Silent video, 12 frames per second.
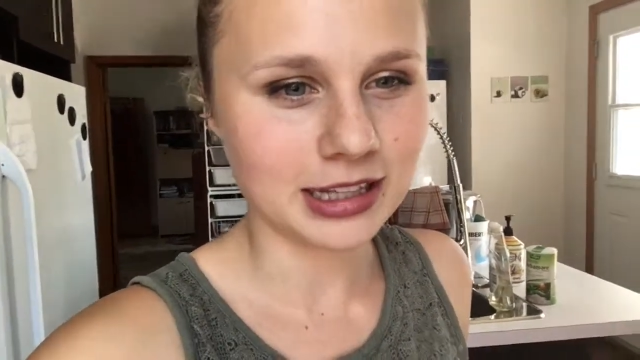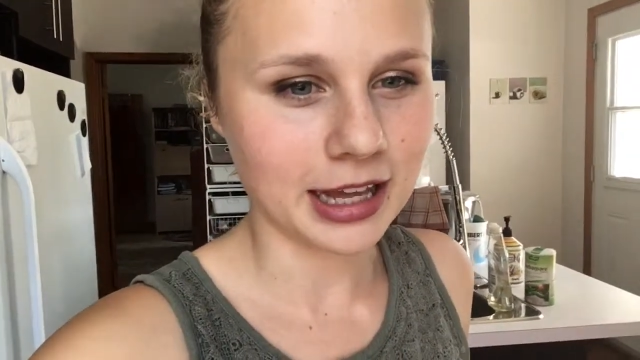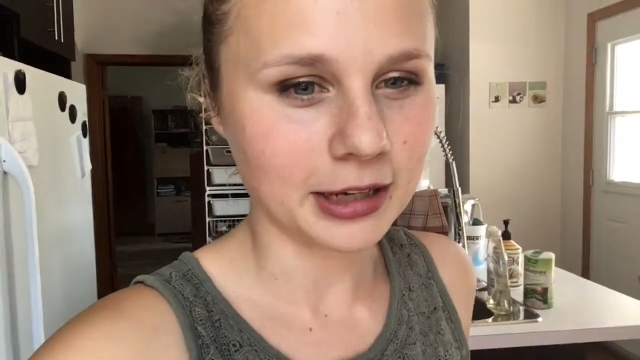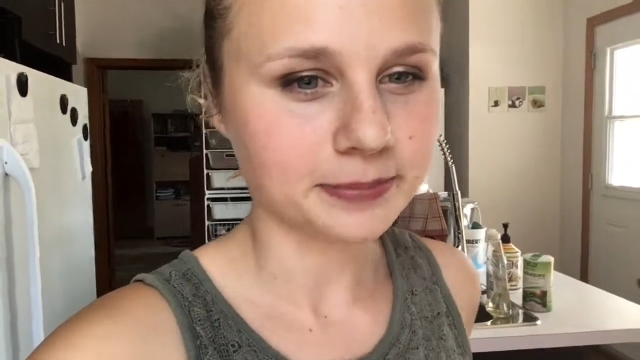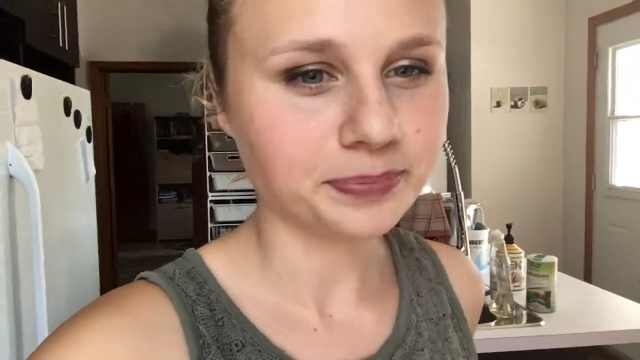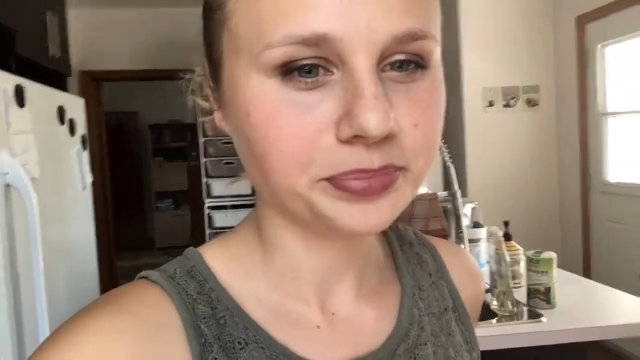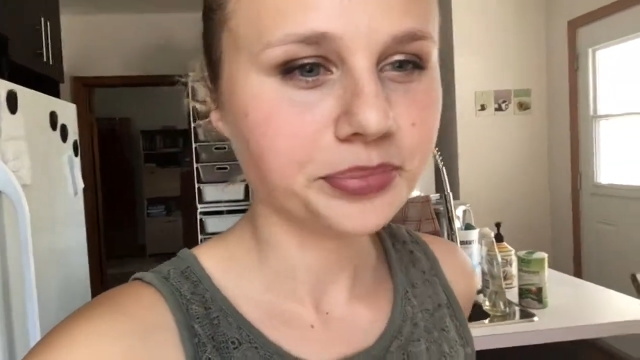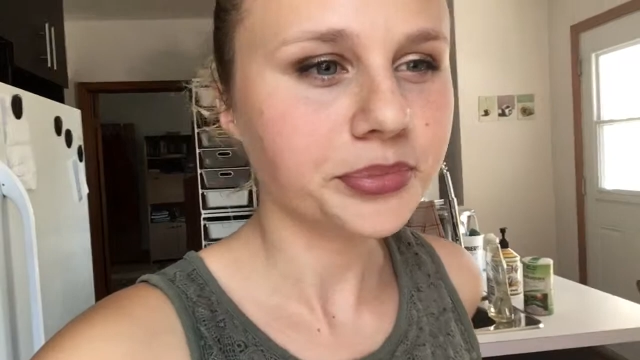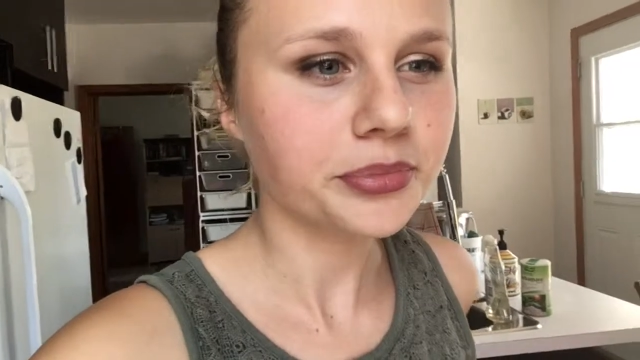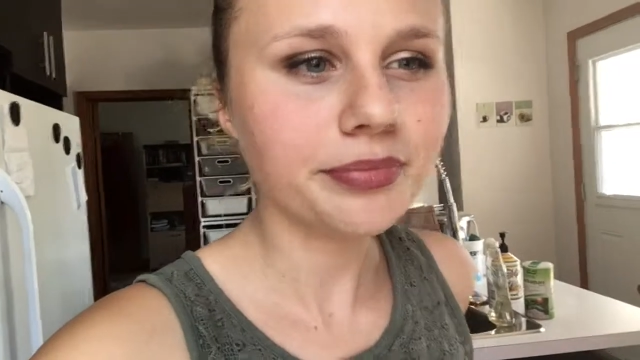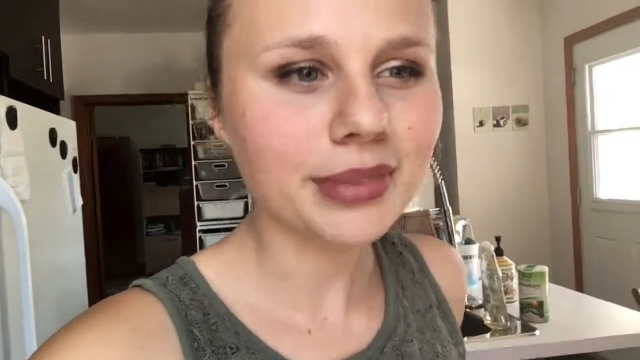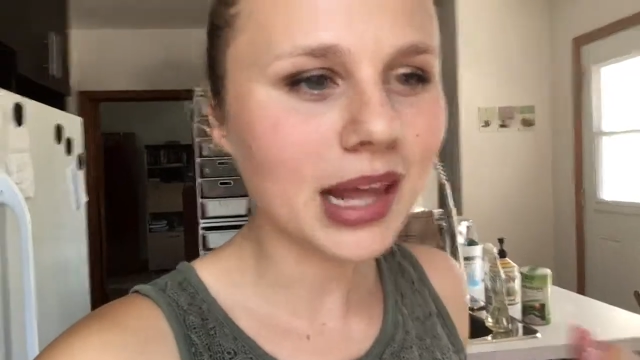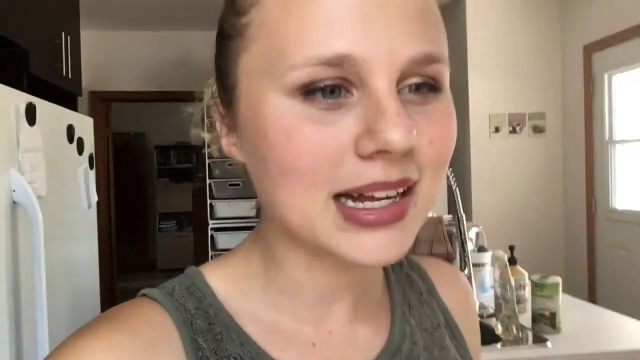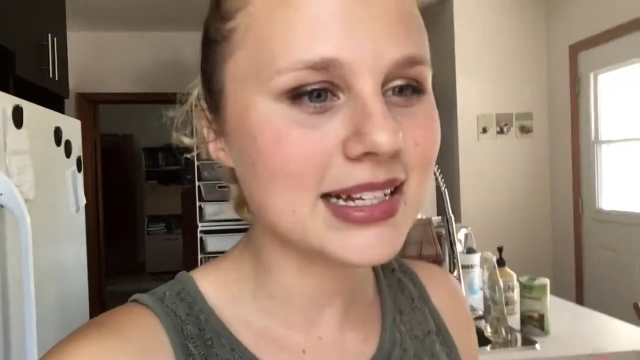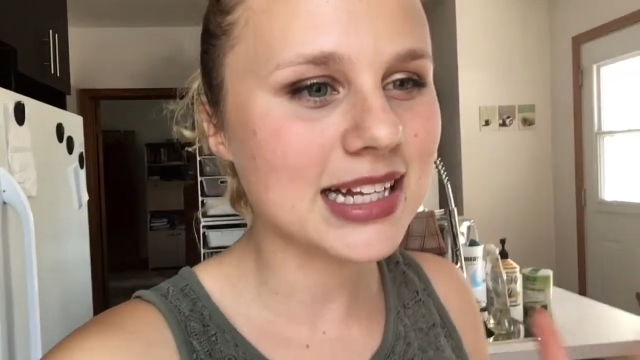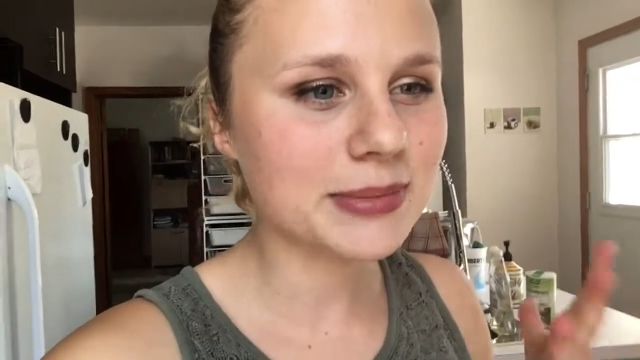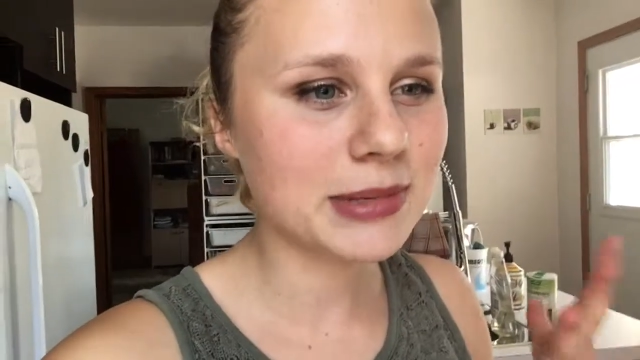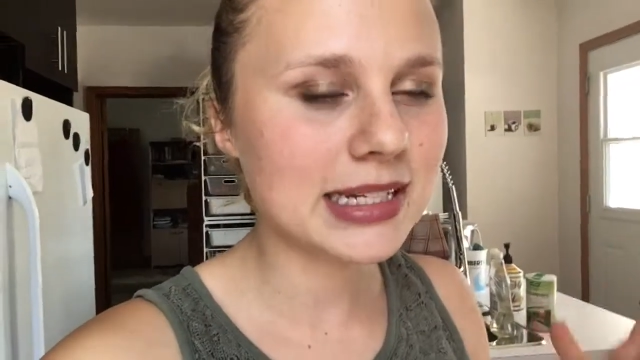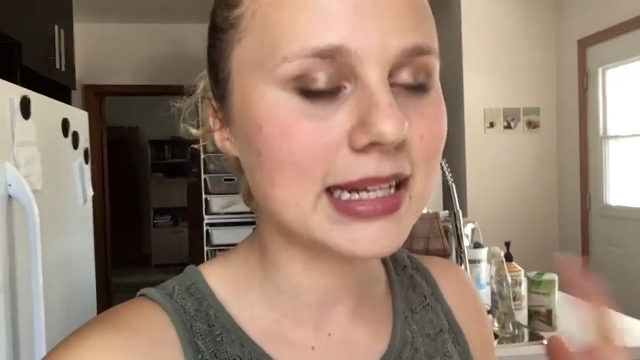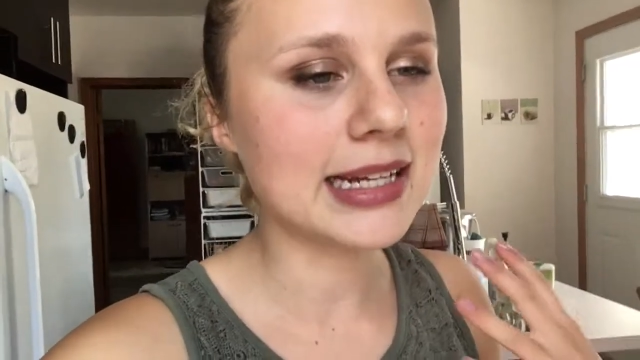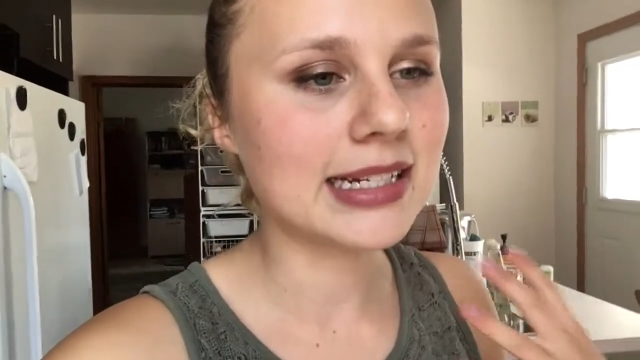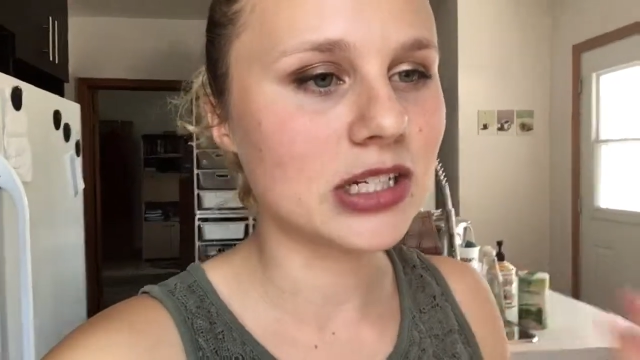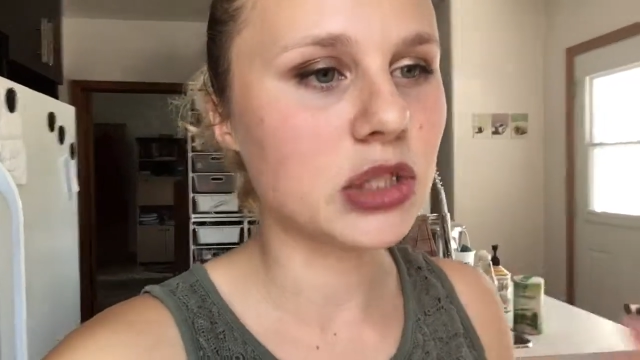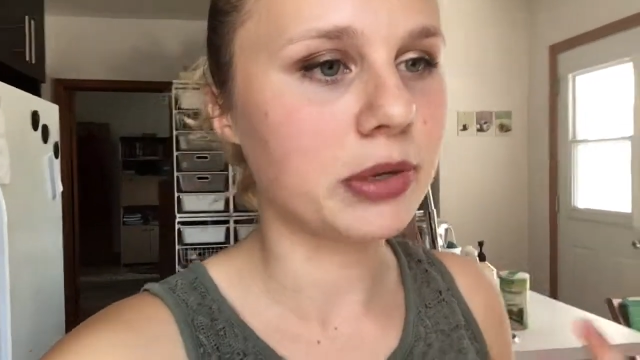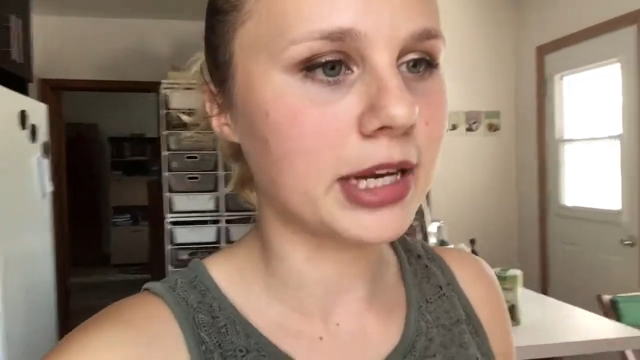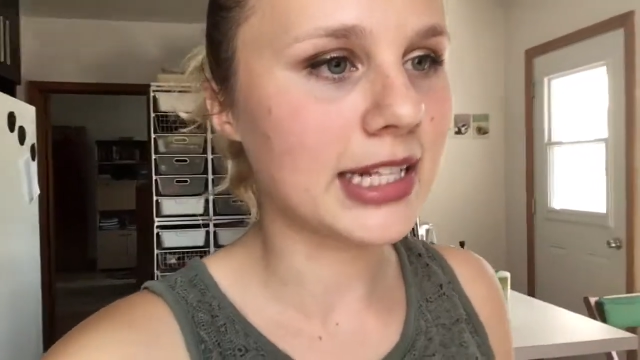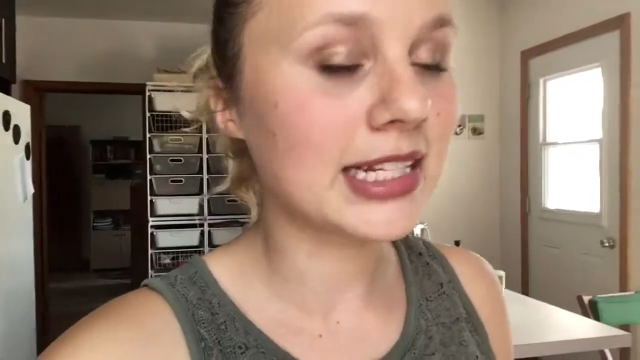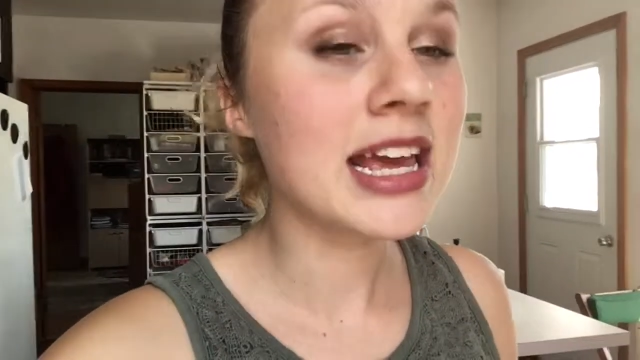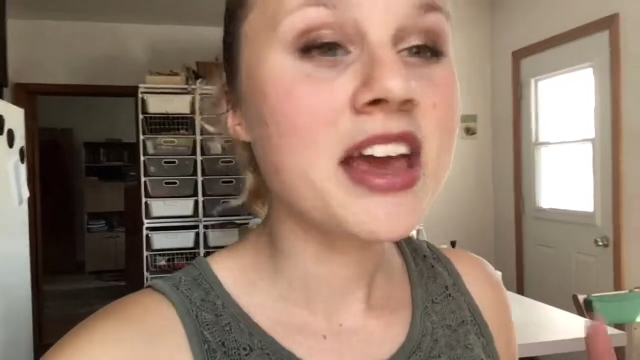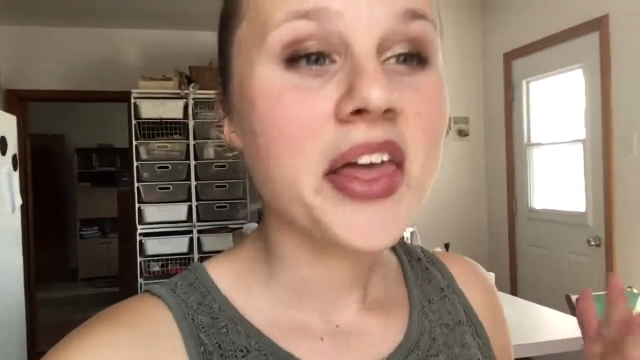like sesame seeds and sweetness.